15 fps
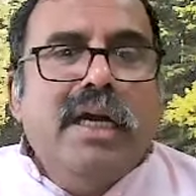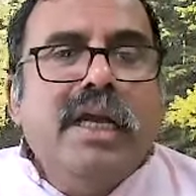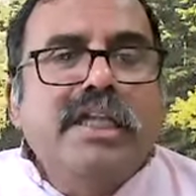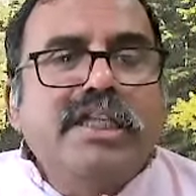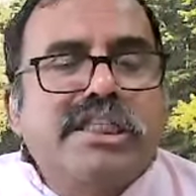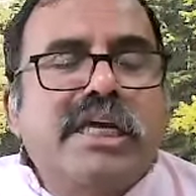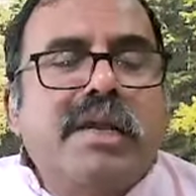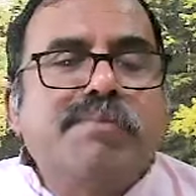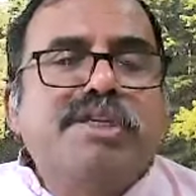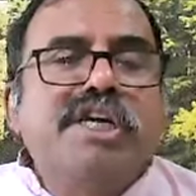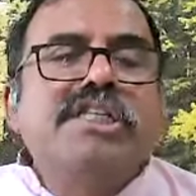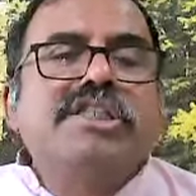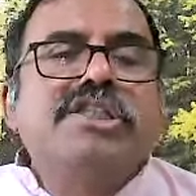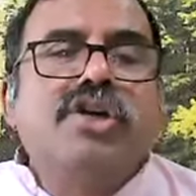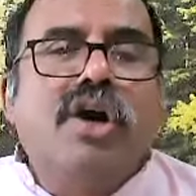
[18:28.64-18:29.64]
in
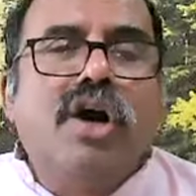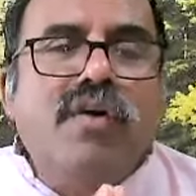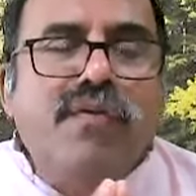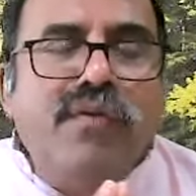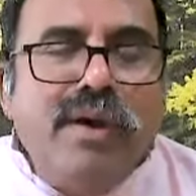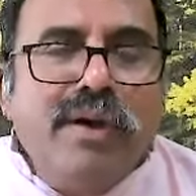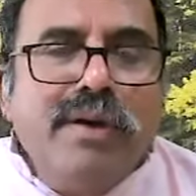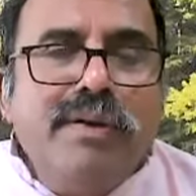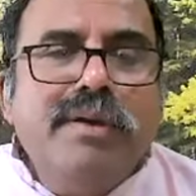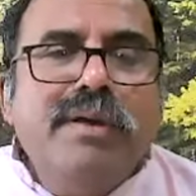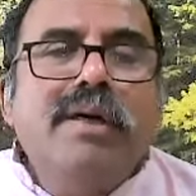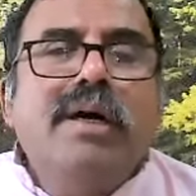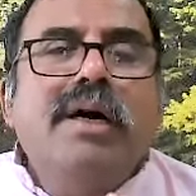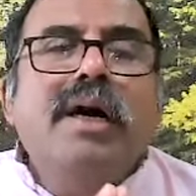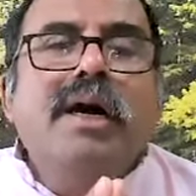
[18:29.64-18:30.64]
scriptures of
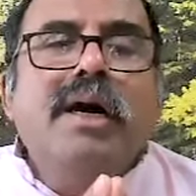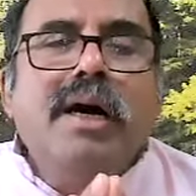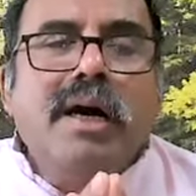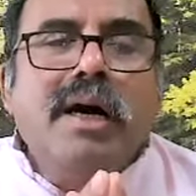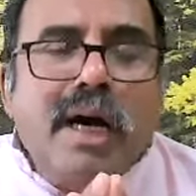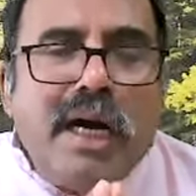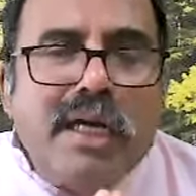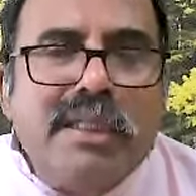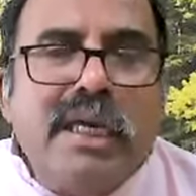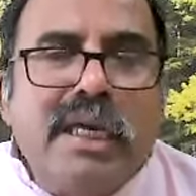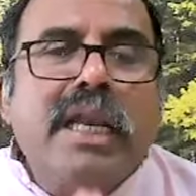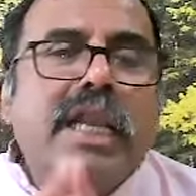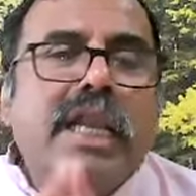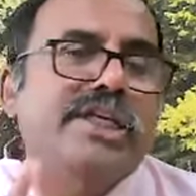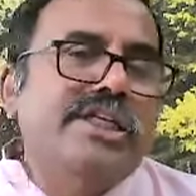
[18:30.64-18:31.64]
other
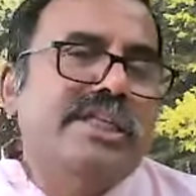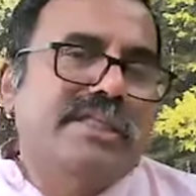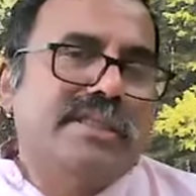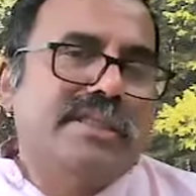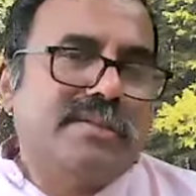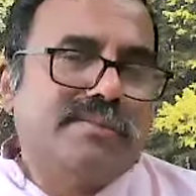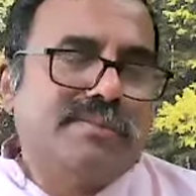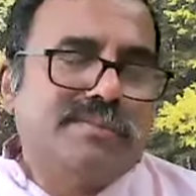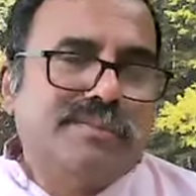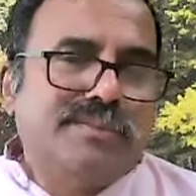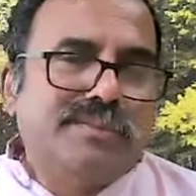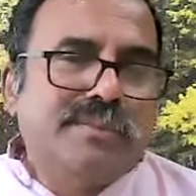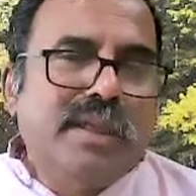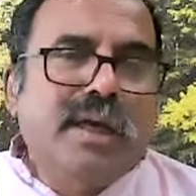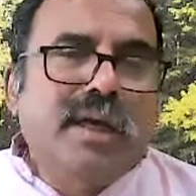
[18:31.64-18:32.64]
religions.
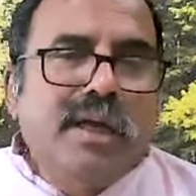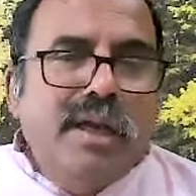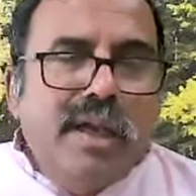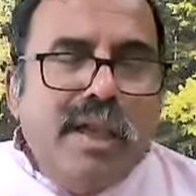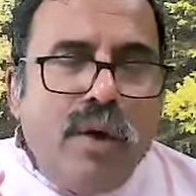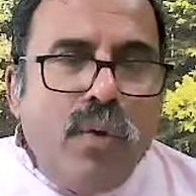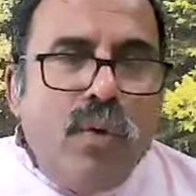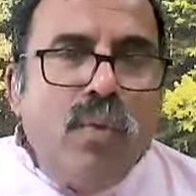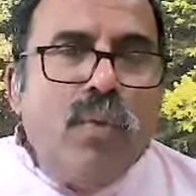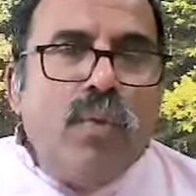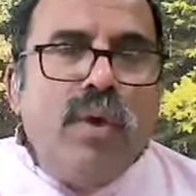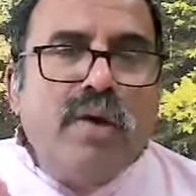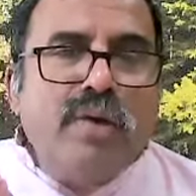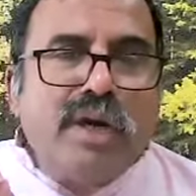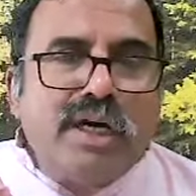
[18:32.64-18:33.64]
Now
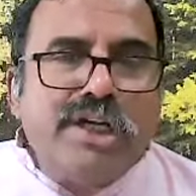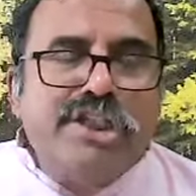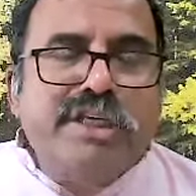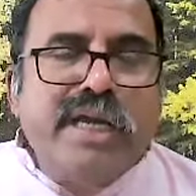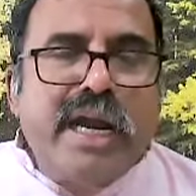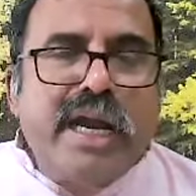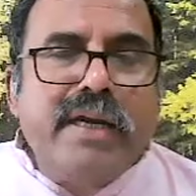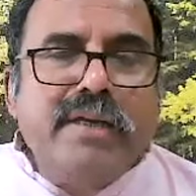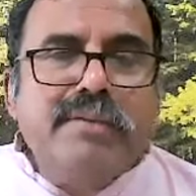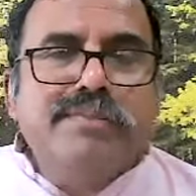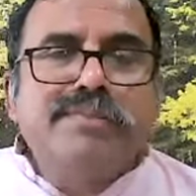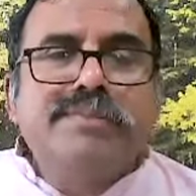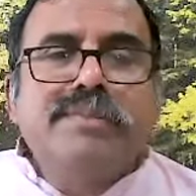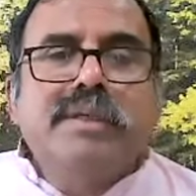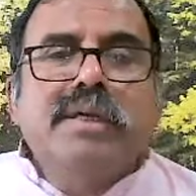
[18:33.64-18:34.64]
we have to understand
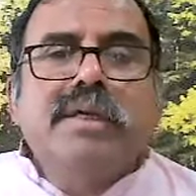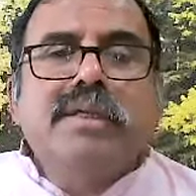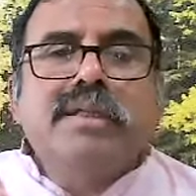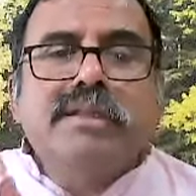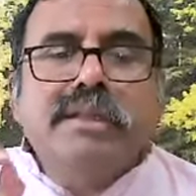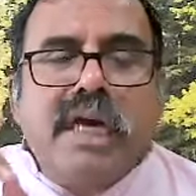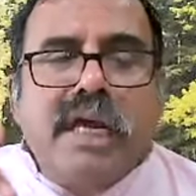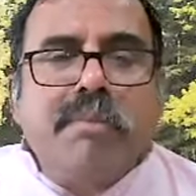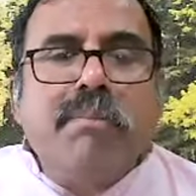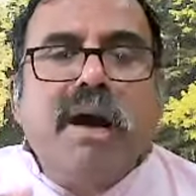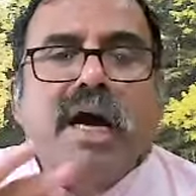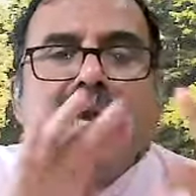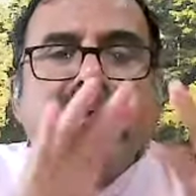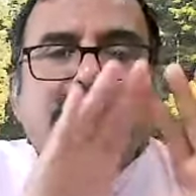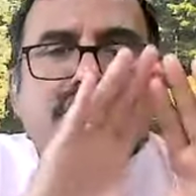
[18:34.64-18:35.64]

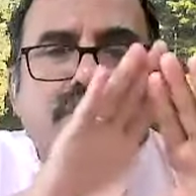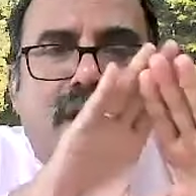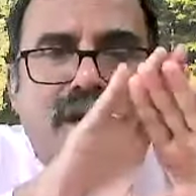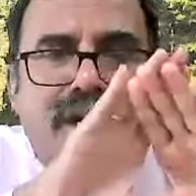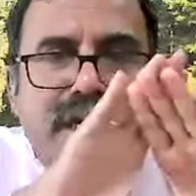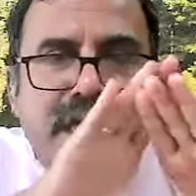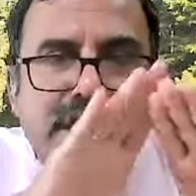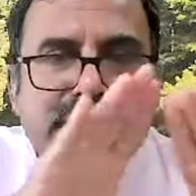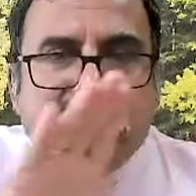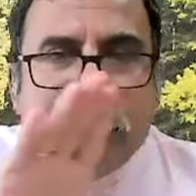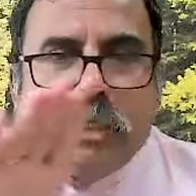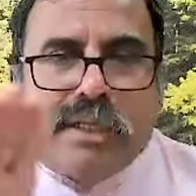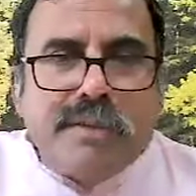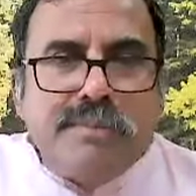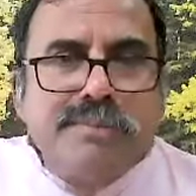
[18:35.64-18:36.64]
Dharma is not
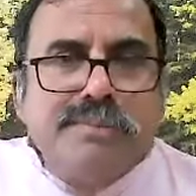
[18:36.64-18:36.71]
religion.